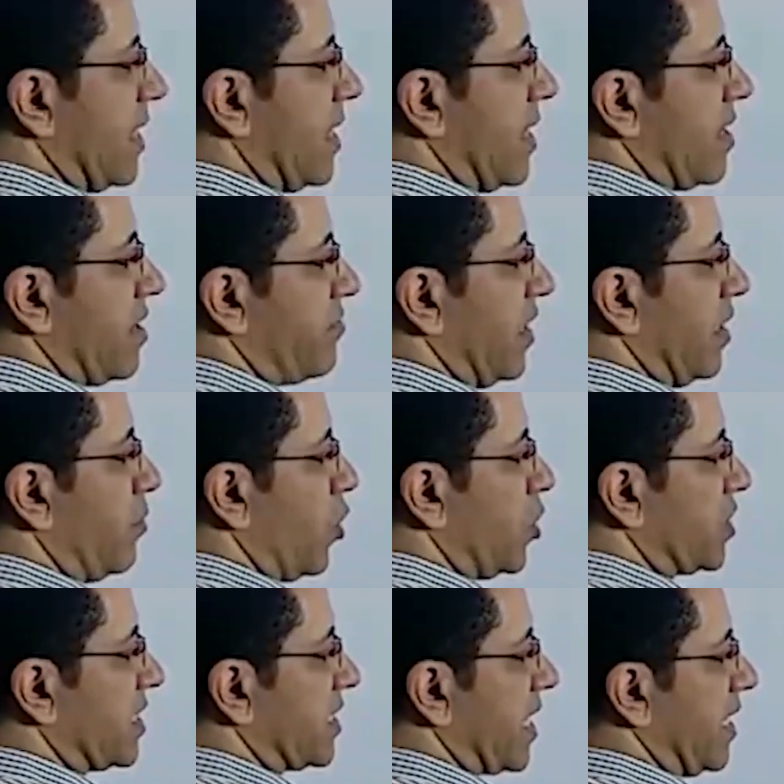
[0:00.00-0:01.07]

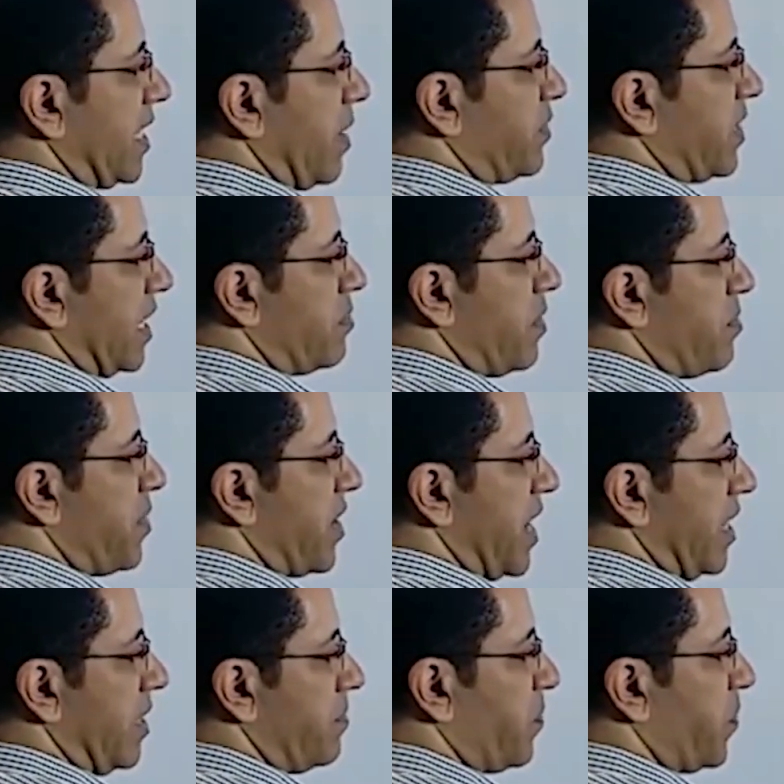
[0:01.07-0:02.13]
epinephrine, but most
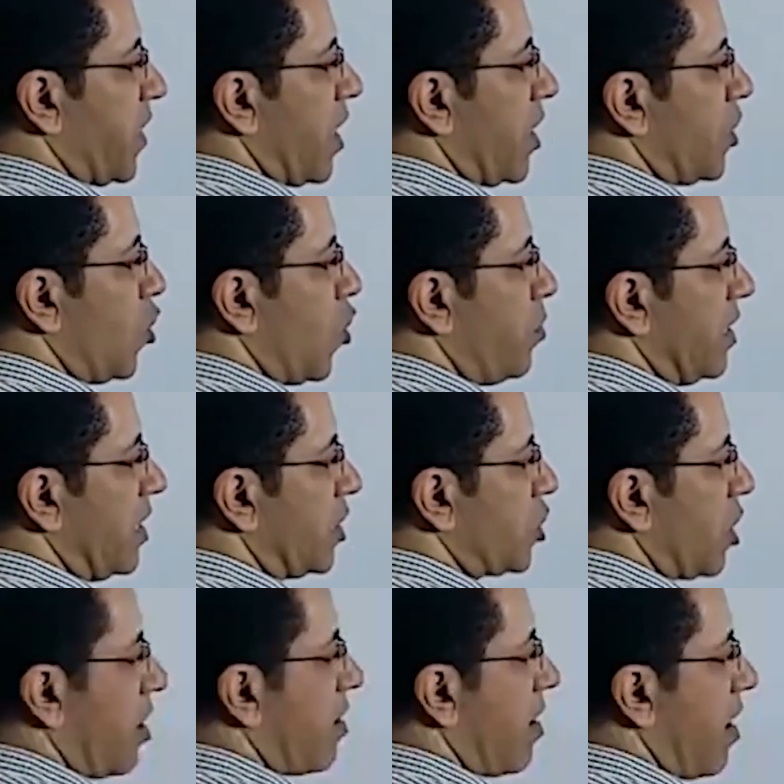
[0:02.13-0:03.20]
of them
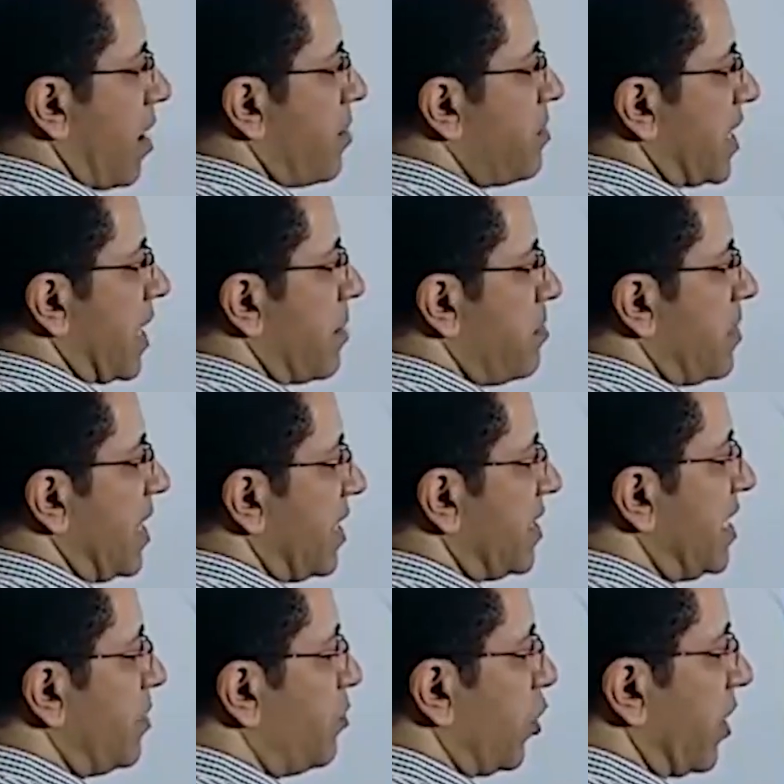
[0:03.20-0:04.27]
release norepinephrine.